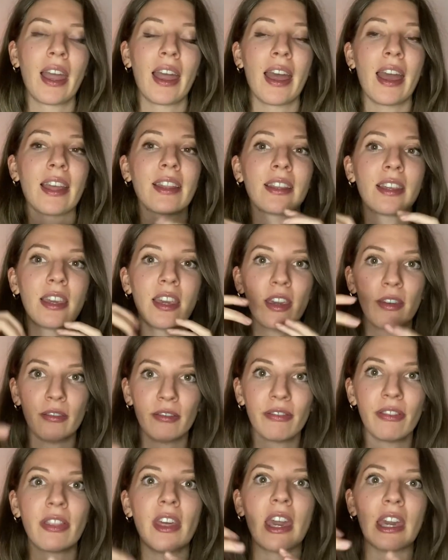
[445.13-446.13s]
and
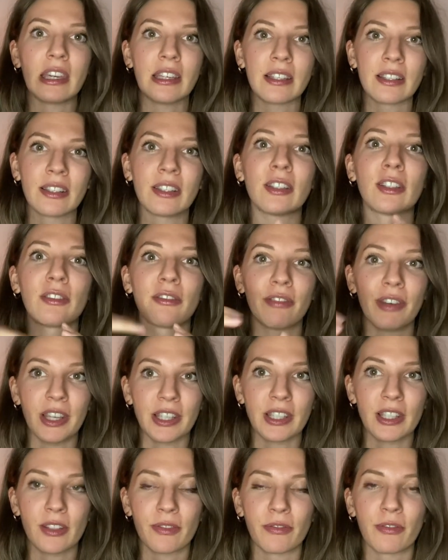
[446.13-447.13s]
give thanks in
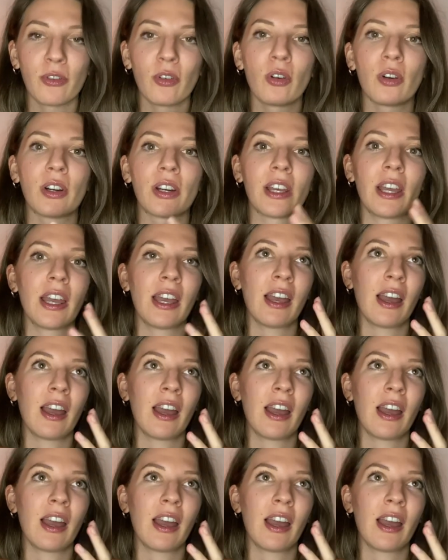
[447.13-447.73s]
advance for